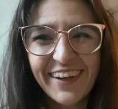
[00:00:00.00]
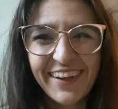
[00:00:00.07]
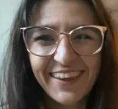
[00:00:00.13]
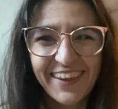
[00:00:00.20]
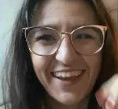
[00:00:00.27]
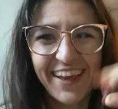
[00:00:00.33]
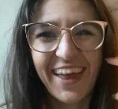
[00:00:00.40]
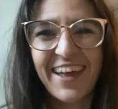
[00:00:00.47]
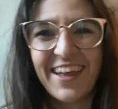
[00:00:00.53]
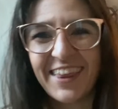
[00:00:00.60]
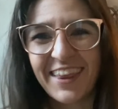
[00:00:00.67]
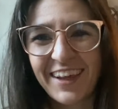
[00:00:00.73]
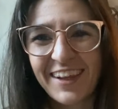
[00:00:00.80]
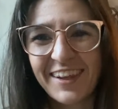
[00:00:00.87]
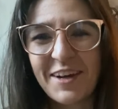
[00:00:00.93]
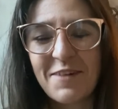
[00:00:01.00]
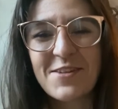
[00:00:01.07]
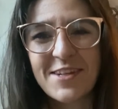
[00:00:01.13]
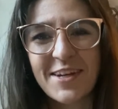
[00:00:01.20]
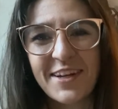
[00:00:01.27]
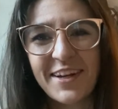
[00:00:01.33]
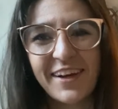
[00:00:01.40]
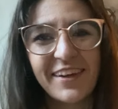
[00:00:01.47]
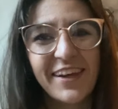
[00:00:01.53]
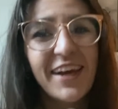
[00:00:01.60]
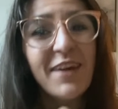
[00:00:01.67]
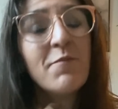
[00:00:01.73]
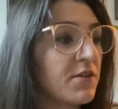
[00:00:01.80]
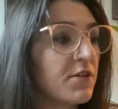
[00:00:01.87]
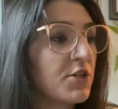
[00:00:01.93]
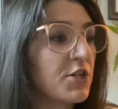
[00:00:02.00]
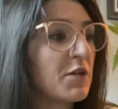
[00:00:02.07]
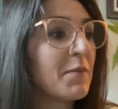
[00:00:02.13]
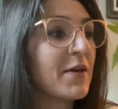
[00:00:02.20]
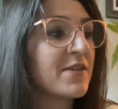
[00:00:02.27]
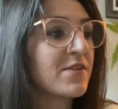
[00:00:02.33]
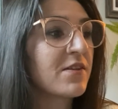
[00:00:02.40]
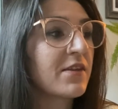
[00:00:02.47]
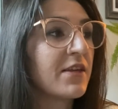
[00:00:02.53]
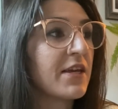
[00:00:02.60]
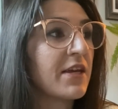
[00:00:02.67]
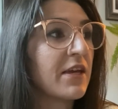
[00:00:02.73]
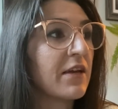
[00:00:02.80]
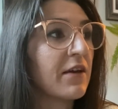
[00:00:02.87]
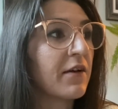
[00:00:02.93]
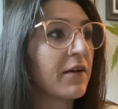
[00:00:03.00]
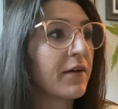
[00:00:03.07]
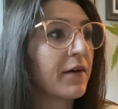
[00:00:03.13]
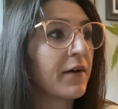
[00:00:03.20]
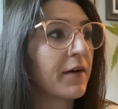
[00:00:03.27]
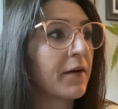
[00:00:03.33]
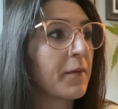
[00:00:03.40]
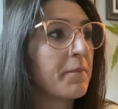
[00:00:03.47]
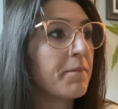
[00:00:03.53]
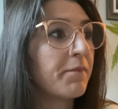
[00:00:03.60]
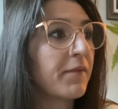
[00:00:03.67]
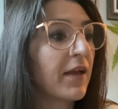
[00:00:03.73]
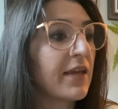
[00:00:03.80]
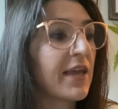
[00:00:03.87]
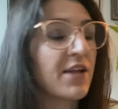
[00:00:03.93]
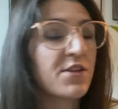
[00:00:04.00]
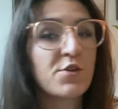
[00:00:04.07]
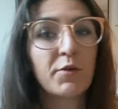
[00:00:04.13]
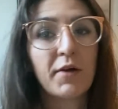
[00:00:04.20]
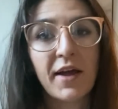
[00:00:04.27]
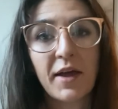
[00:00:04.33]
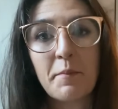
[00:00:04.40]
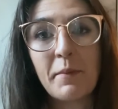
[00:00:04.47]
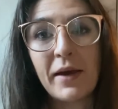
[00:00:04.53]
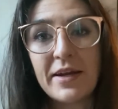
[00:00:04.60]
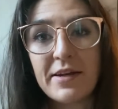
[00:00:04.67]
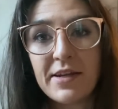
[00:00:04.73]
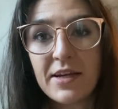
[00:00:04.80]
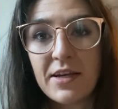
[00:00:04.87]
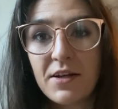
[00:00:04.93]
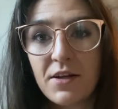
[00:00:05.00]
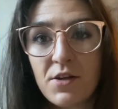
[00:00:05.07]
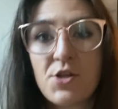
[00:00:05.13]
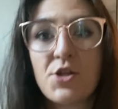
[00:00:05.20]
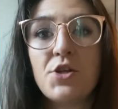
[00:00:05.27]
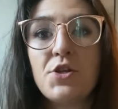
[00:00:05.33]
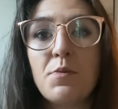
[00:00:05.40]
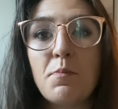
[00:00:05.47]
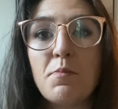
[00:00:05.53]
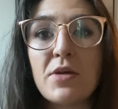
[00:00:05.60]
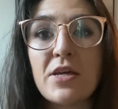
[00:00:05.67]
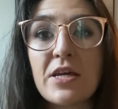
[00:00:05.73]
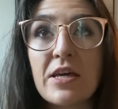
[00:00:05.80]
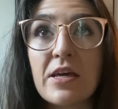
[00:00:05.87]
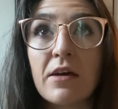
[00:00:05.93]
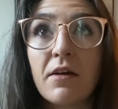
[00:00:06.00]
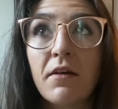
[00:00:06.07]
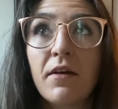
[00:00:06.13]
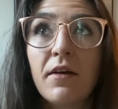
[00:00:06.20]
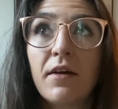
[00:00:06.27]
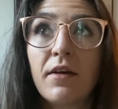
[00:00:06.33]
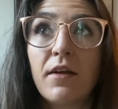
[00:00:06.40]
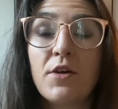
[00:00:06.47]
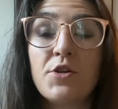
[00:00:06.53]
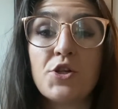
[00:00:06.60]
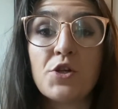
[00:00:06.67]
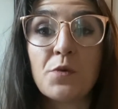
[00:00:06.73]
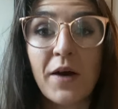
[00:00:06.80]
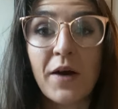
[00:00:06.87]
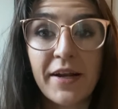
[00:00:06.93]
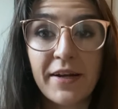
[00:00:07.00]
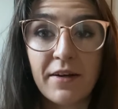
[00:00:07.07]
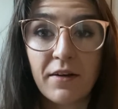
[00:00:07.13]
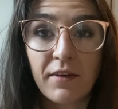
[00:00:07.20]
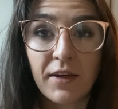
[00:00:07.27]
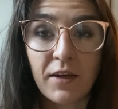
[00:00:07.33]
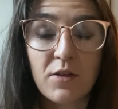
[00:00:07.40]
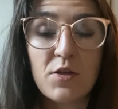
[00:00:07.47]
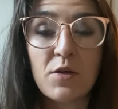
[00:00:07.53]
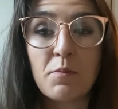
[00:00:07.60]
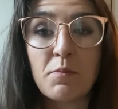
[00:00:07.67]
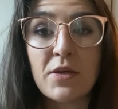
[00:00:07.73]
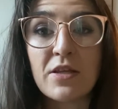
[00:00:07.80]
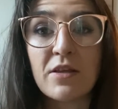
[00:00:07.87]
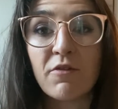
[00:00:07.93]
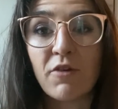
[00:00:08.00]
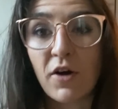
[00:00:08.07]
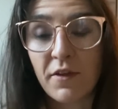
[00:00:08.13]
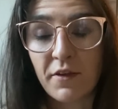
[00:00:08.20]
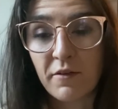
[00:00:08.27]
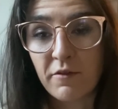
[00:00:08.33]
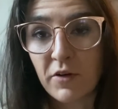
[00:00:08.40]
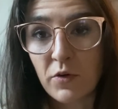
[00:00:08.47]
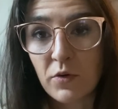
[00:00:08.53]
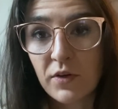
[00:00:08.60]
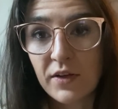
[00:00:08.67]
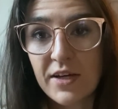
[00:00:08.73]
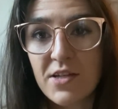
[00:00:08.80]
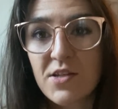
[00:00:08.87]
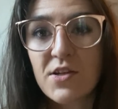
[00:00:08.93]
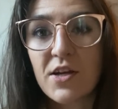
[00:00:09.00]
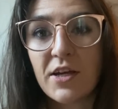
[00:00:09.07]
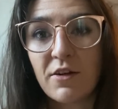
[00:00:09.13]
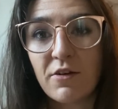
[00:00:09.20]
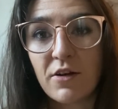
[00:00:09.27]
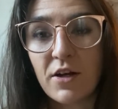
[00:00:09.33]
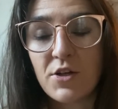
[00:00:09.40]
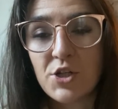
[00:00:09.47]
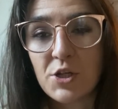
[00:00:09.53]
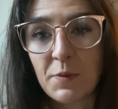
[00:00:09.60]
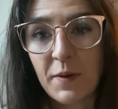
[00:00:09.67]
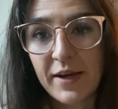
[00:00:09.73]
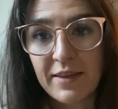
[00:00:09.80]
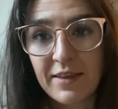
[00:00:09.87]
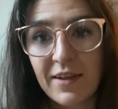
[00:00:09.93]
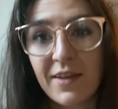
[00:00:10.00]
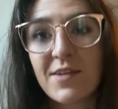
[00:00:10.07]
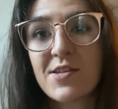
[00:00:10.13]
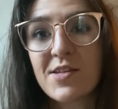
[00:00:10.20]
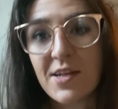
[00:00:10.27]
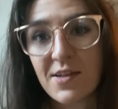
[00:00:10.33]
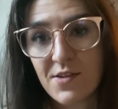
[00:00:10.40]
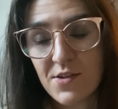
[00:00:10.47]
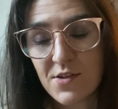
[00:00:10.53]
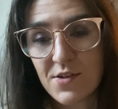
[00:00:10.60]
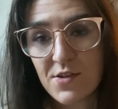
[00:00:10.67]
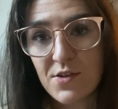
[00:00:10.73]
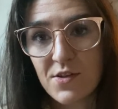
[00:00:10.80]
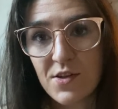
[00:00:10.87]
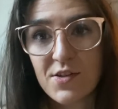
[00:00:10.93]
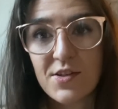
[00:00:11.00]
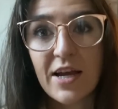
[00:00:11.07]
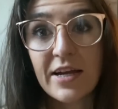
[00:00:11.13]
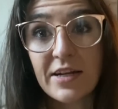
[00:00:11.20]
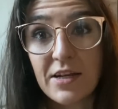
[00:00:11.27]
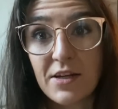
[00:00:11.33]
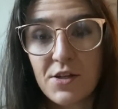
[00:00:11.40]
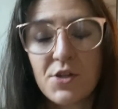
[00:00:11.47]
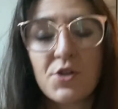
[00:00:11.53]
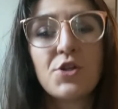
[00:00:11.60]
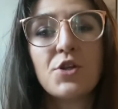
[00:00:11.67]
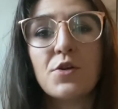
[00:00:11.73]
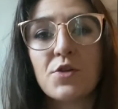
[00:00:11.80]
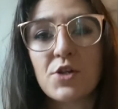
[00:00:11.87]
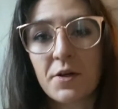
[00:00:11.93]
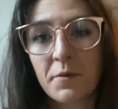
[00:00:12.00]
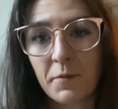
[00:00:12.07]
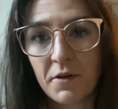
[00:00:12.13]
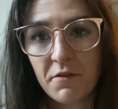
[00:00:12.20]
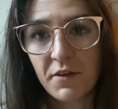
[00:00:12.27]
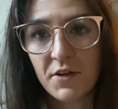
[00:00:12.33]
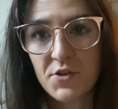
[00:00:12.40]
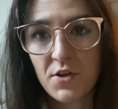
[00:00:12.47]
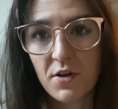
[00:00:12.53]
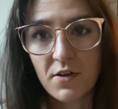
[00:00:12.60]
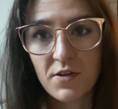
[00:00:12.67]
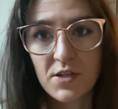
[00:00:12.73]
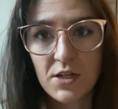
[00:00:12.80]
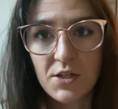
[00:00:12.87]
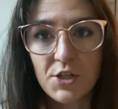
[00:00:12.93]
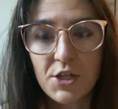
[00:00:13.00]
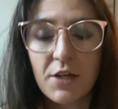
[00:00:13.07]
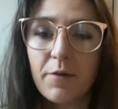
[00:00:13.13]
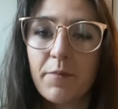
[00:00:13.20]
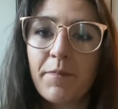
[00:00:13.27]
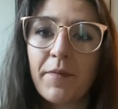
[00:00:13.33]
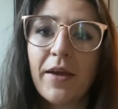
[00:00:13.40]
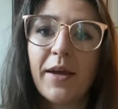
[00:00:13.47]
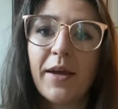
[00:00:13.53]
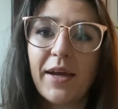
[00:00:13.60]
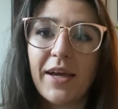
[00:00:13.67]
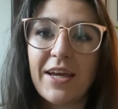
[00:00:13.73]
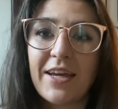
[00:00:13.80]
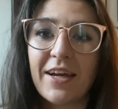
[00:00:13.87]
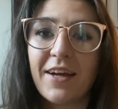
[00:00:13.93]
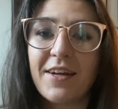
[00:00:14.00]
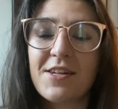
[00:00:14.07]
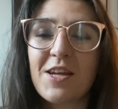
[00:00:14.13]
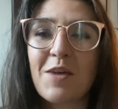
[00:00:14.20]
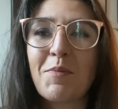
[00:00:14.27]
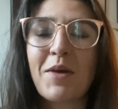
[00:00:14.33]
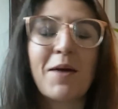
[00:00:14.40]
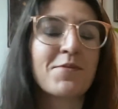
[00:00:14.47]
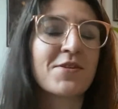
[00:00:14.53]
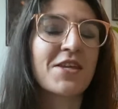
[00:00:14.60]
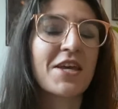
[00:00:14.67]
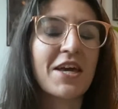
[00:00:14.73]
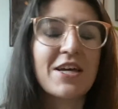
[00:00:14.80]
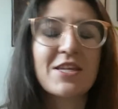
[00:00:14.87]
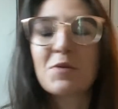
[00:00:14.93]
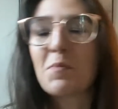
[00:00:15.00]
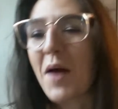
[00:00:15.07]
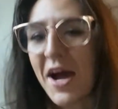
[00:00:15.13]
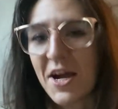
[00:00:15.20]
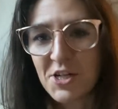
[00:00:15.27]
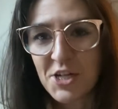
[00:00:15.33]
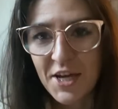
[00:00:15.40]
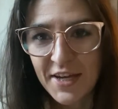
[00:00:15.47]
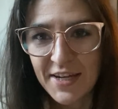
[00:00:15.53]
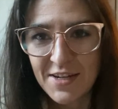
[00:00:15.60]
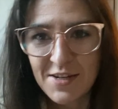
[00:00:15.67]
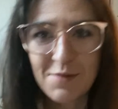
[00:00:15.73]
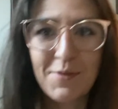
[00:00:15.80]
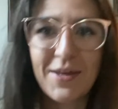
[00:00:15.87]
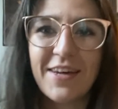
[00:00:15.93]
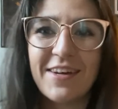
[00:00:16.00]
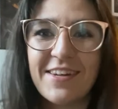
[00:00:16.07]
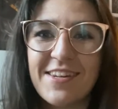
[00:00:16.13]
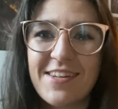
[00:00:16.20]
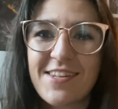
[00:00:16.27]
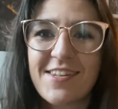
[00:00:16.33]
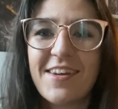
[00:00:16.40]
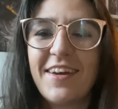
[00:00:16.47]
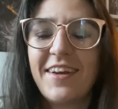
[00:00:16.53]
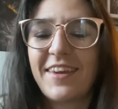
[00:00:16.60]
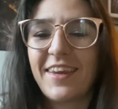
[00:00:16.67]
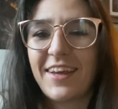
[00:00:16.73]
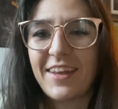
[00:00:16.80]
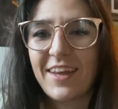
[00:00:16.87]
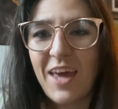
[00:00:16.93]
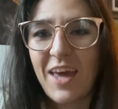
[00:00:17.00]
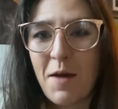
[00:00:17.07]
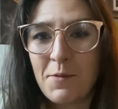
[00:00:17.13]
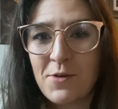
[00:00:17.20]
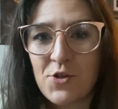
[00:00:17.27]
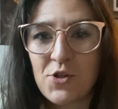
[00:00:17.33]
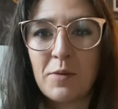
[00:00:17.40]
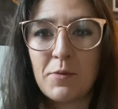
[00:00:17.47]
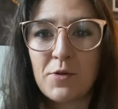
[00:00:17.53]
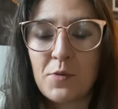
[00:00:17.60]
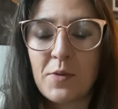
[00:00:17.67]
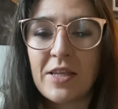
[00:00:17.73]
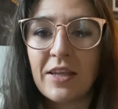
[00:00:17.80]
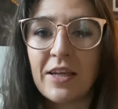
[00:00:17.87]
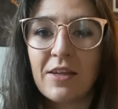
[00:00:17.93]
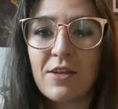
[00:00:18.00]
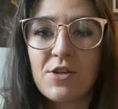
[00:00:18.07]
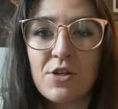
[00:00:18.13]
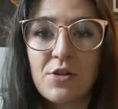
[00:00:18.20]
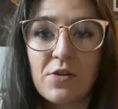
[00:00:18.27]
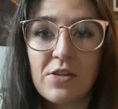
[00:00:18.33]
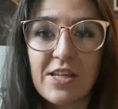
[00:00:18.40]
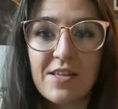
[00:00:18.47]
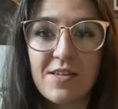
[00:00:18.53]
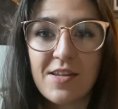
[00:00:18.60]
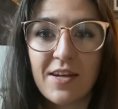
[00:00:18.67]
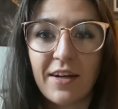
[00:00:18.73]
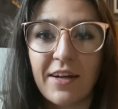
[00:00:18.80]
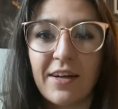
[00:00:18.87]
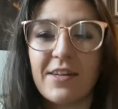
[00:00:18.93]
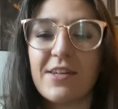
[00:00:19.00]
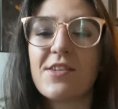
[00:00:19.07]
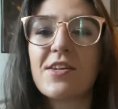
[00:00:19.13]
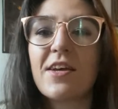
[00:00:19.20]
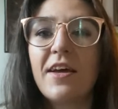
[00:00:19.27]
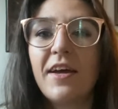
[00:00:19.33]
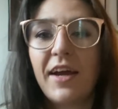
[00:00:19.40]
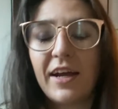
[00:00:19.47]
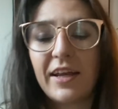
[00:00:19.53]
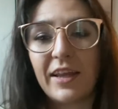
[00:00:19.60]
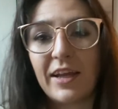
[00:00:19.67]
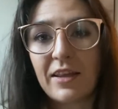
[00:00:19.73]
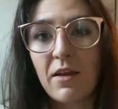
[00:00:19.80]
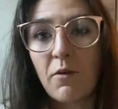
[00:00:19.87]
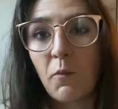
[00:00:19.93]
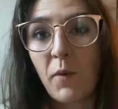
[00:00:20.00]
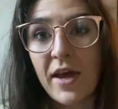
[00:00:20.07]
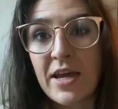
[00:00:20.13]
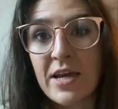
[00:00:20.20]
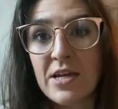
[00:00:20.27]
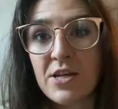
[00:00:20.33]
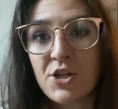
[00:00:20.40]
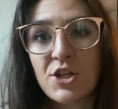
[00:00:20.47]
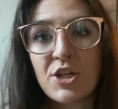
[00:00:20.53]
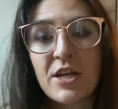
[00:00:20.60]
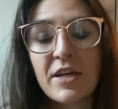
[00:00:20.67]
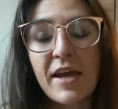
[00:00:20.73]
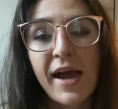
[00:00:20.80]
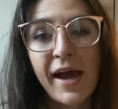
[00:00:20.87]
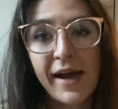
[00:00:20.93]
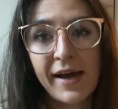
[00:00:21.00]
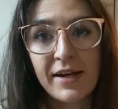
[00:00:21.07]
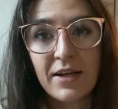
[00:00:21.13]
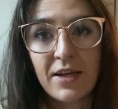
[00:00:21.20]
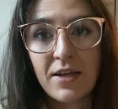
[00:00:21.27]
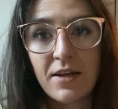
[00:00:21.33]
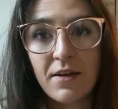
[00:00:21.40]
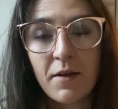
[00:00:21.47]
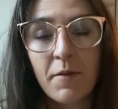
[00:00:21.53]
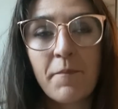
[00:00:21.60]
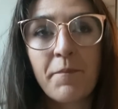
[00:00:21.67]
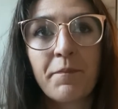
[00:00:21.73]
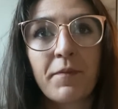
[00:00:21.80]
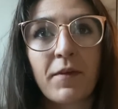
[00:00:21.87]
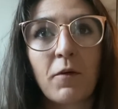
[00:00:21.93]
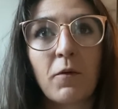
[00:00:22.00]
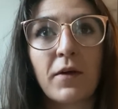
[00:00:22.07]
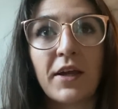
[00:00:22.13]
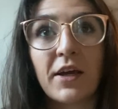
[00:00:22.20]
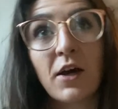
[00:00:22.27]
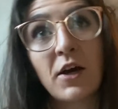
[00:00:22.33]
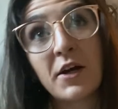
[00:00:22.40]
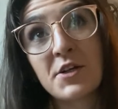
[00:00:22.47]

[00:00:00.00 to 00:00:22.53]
Like in the clubs in LA. She basically gets recommended to be a duet, like to be the other vocalist in a duet that the Sixes decided to turn one of their songs into. And it becomes like a smash hit because like the chemistry between like the 2 lead singers and like the way she added, or like her